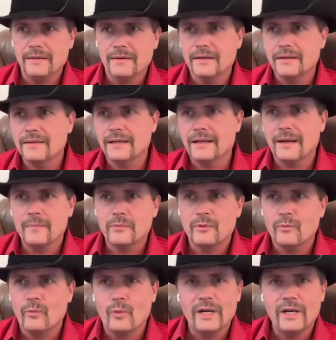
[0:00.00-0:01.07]
They're going to think I'm
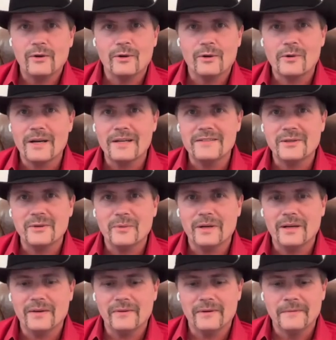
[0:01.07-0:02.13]
weird or crazy or
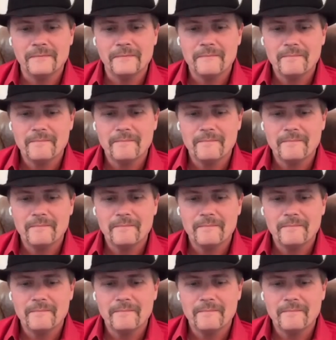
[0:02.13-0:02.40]
whatever.